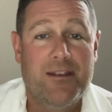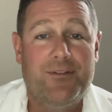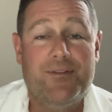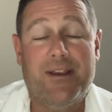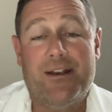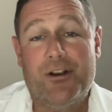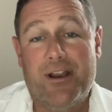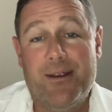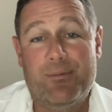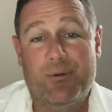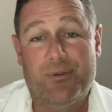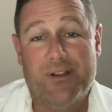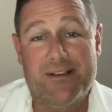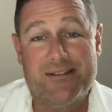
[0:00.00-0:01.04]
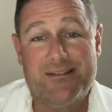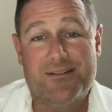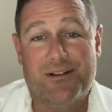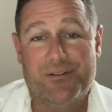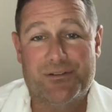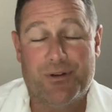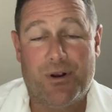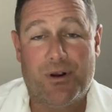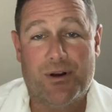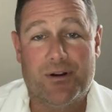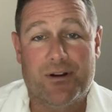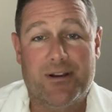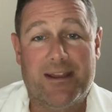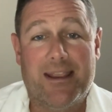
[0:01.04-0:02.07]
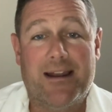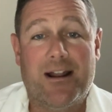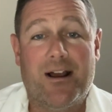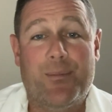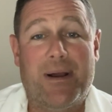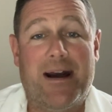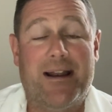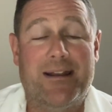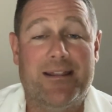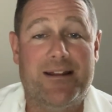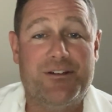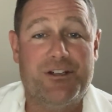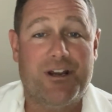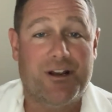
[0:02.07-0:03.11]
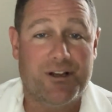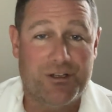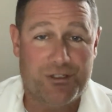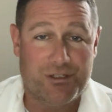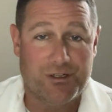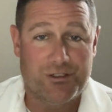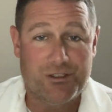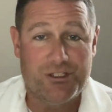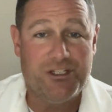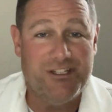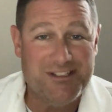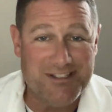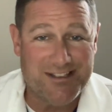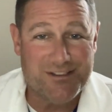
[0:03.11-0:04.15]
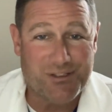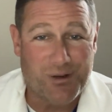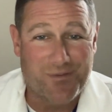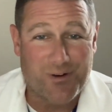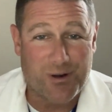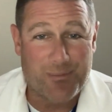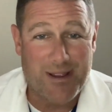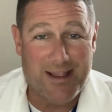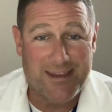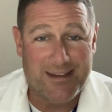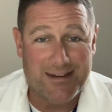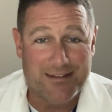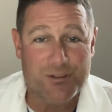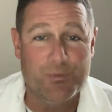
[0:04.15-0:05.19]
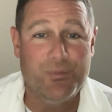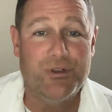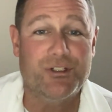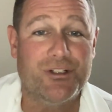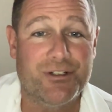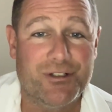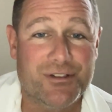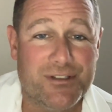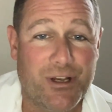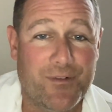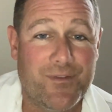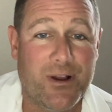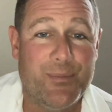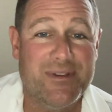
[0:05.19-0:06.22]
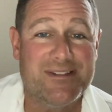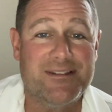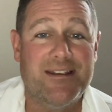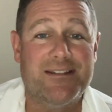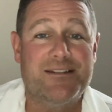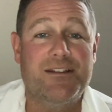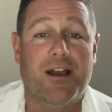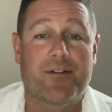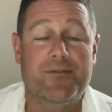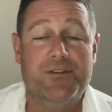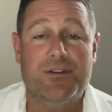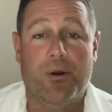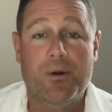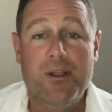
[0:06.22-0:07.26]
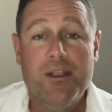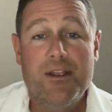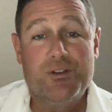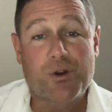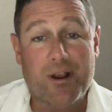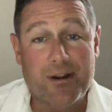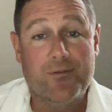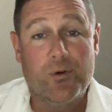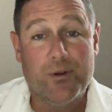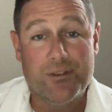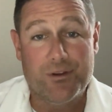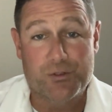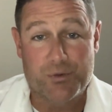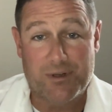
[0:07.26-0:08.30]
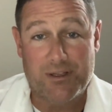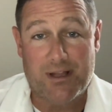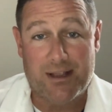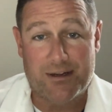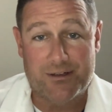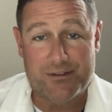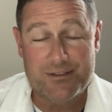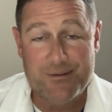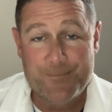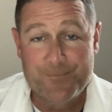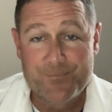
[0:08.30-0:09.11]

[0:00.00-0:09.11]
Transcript: If you've had your hip replaced, it's also harder to get up out of that chair because your tushy sits so far back in it. So pushing yourself up is tough. So try to avoid those recliners.